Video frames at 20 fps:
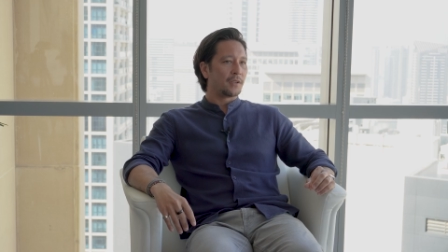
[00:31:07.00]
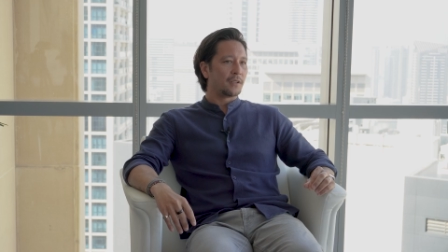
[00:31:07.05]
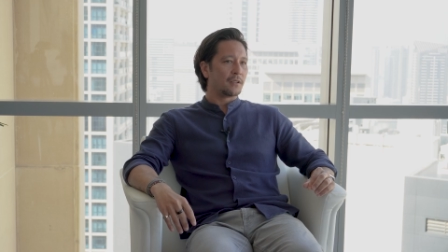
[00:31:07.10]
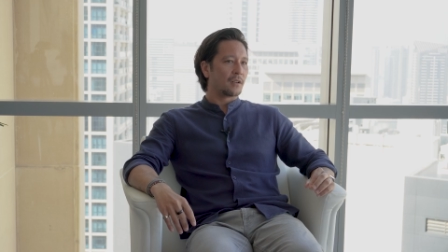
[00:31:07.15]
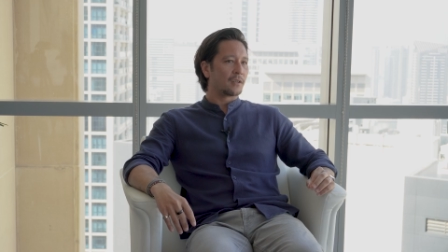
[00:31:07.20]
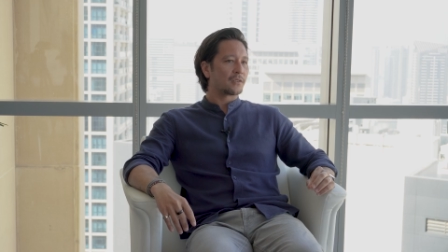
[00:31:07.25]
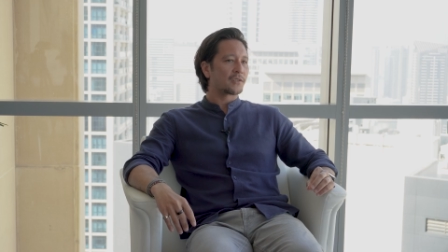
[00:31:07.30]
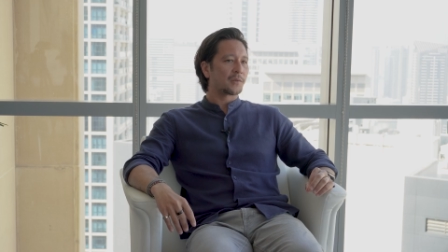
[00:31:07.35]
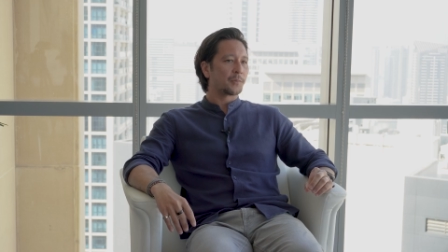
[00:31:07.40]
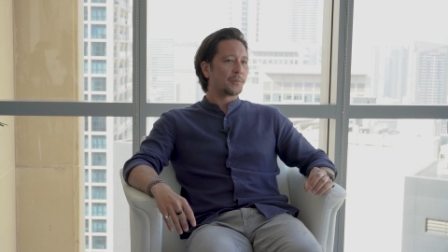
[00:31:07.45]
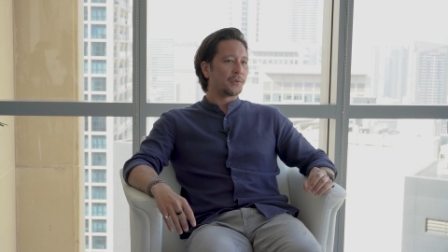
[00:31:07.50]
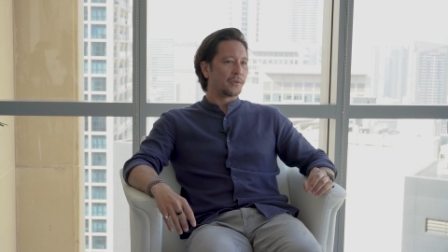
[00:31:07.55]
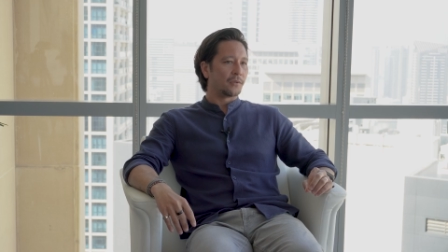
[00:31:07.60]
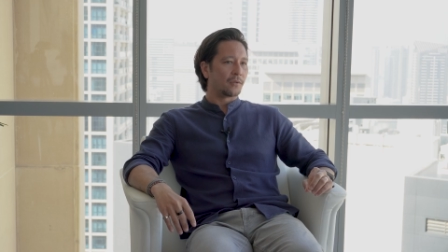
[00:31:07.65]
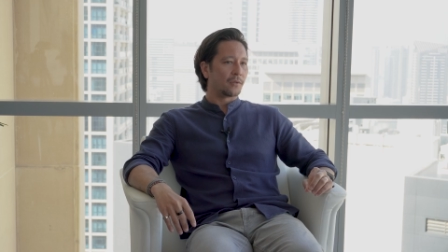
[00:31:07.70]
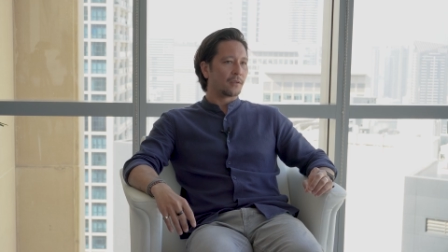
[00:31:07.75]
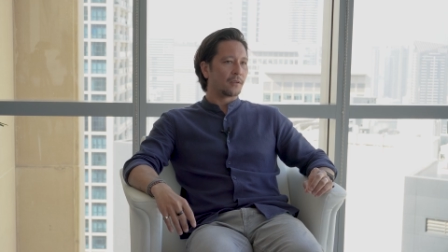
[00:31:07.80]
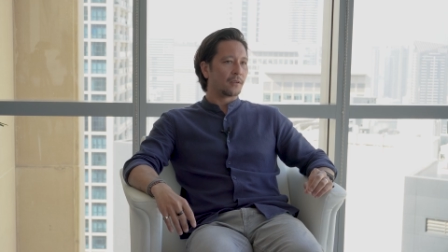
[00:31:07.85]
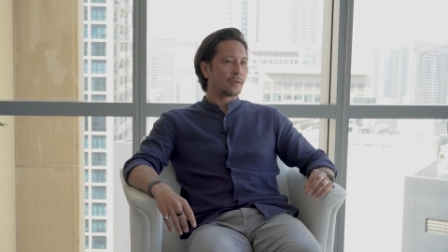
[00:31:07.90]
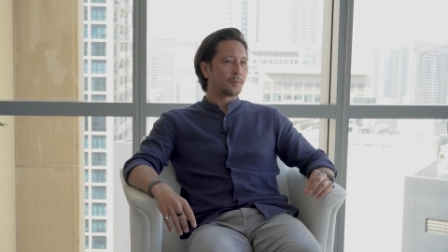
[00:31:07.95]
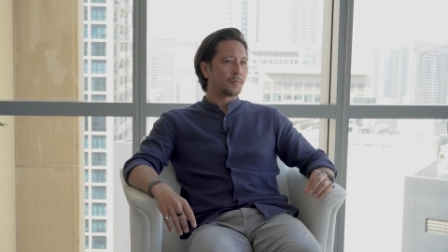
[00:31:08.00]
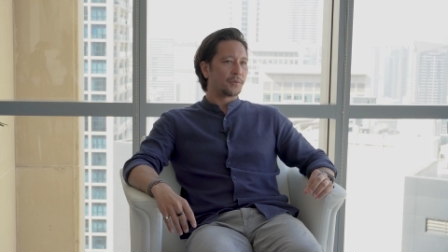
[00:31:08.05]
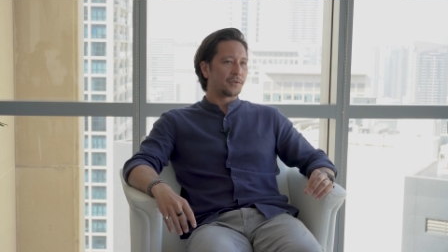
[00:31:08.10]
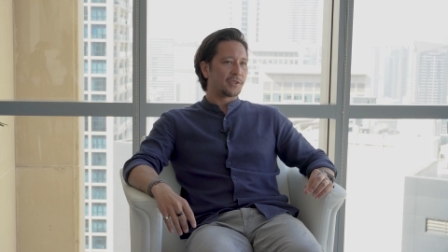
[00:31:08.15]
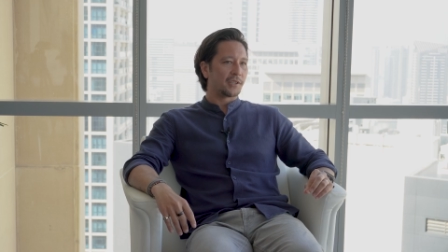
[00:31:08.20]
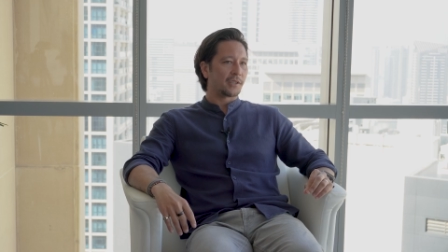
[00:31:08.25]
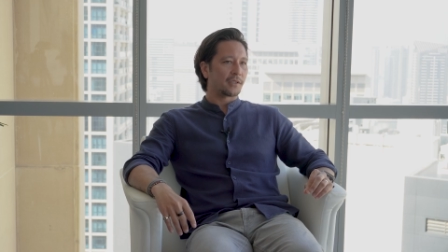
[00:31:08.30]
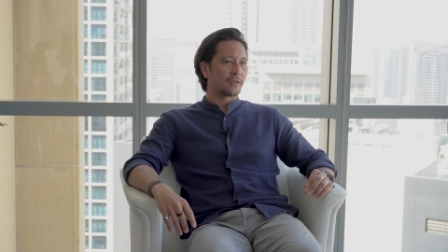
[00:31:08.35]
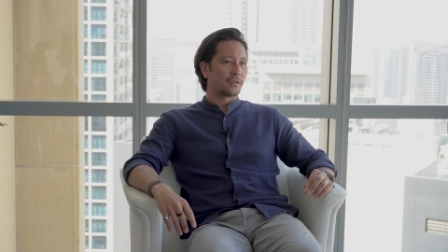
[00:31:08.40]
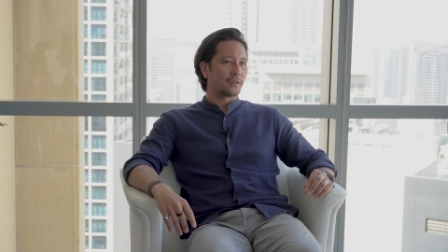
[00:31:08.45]
being an entrepreneur,
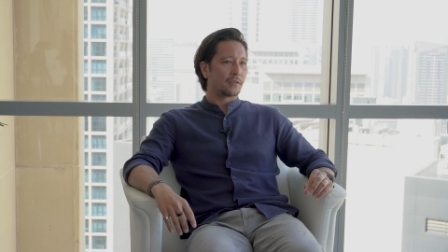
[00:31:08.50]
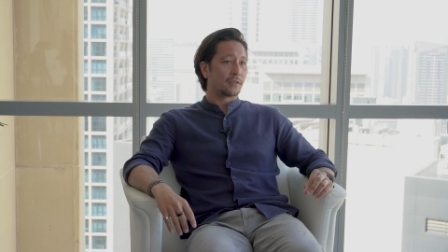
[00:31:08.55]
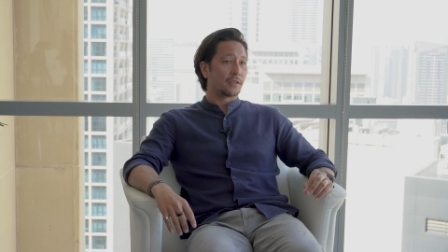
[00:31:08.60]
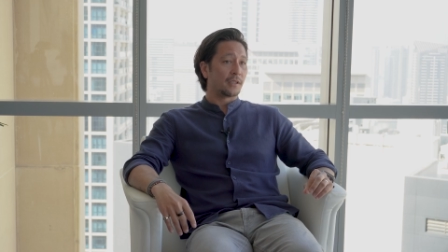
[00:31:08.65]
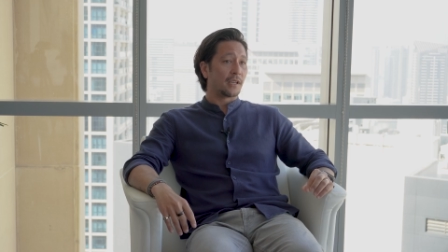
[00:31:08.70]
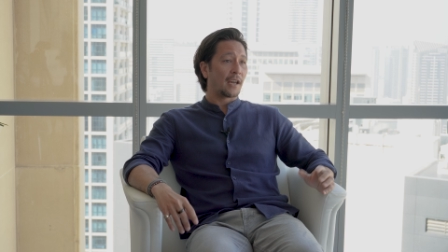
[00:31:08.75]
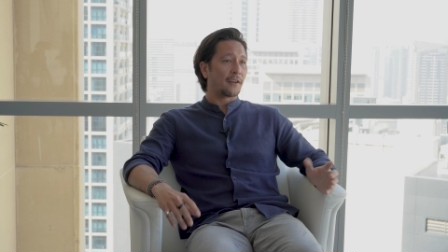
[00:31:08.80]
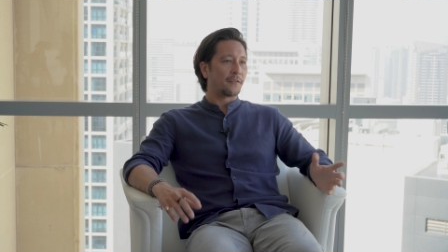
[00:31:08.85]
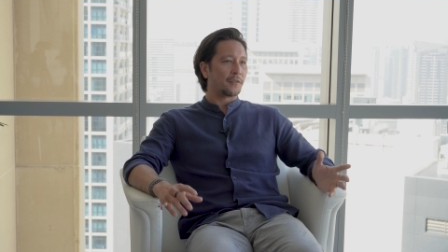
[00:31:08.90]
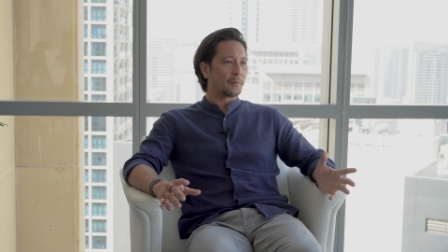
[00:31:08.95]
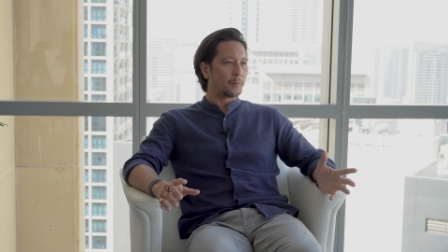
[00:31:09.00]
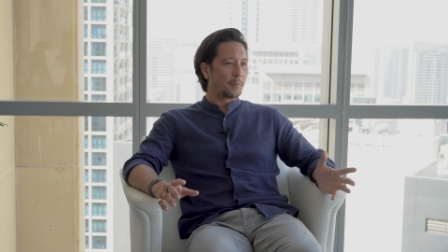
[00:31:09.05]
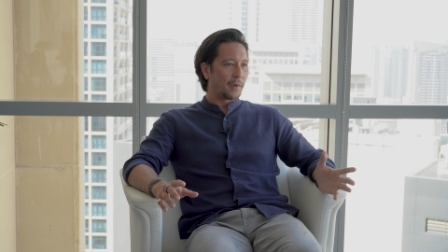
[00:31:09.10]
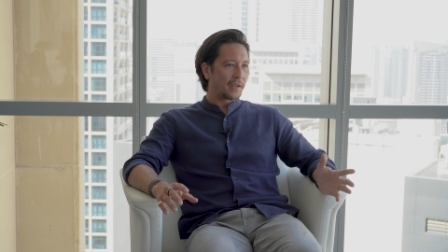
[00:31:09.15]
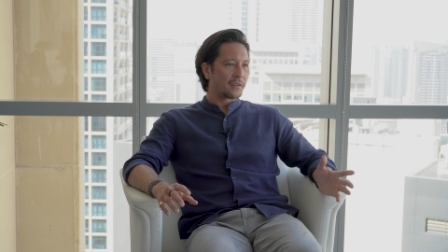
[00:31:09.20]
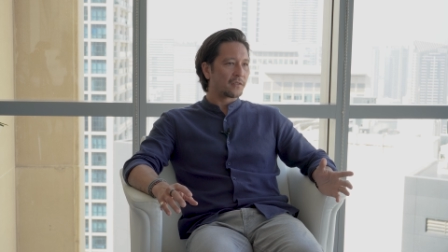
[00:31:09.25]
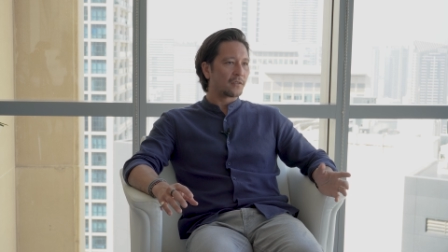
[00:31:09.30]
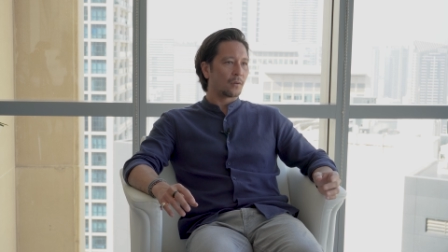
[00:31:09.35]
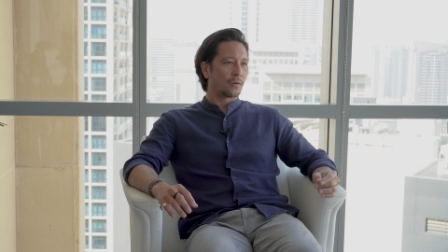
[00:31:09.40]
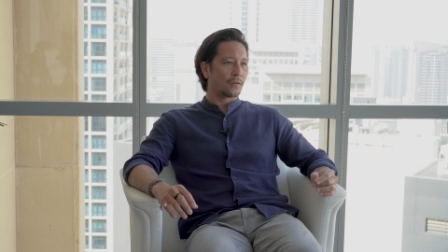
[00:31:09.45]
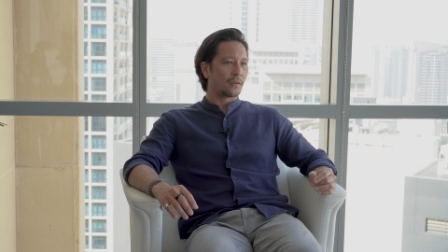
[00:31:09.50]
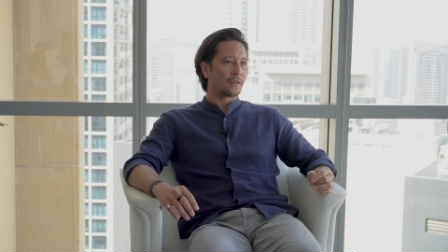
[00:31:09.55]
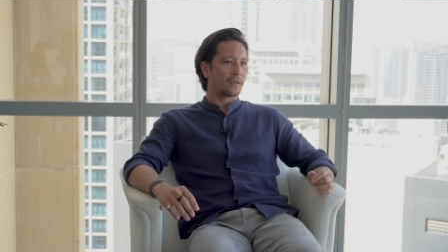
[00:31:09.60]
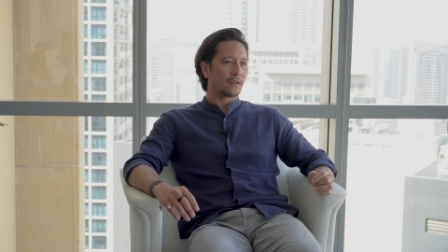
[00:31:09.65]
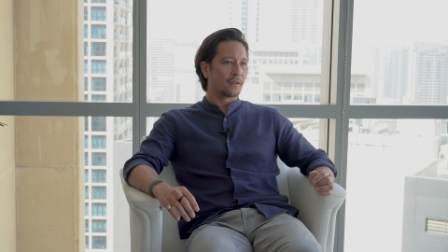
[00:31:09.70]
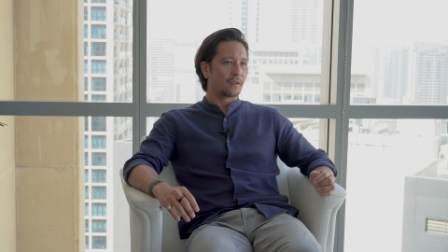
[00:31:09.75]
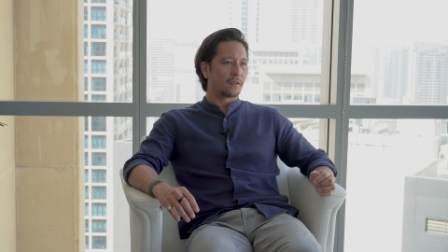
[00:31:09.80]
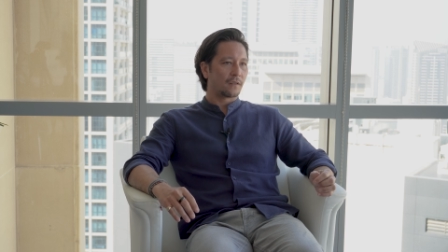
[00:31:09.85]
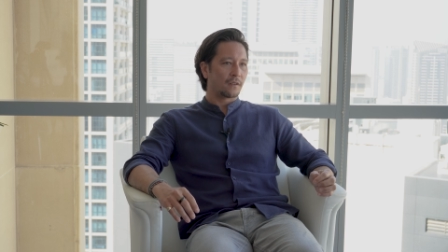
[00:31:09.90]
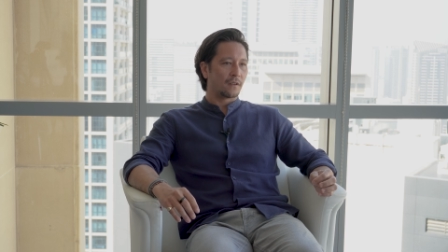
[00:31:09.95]
particularly having mentors
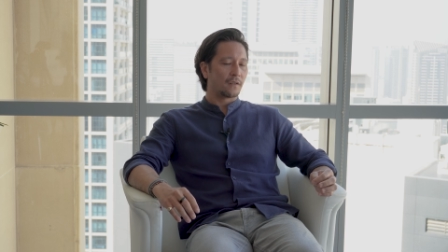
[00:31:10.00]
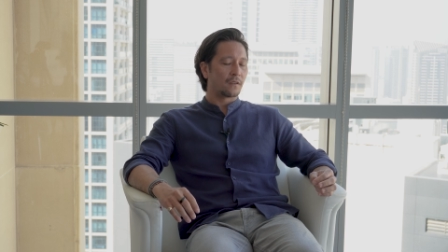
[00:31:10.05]
is